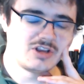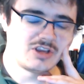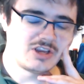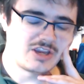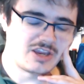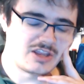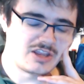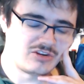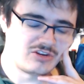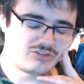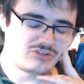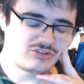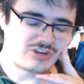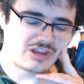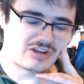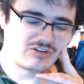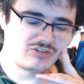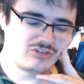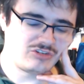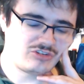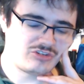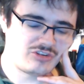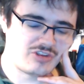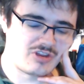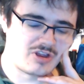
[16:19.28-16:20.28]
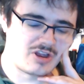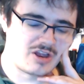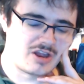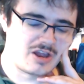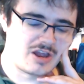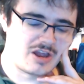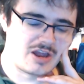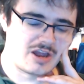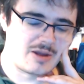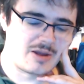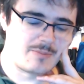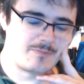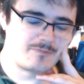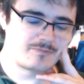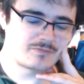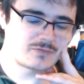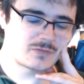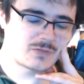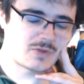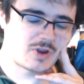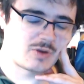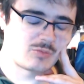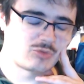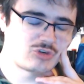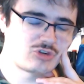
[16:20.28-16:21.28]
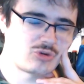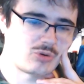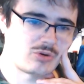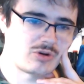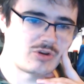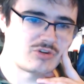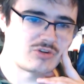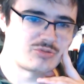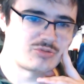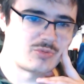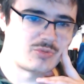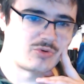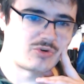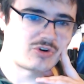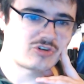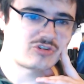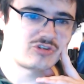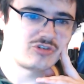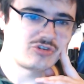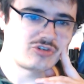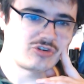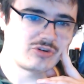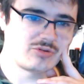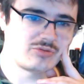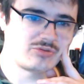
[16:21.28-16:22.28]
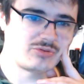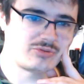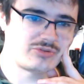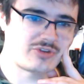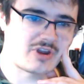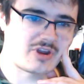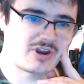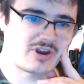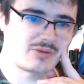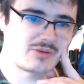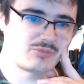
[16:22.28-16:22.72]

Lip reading: In the sense that I'm sure lots more Russian troops will die,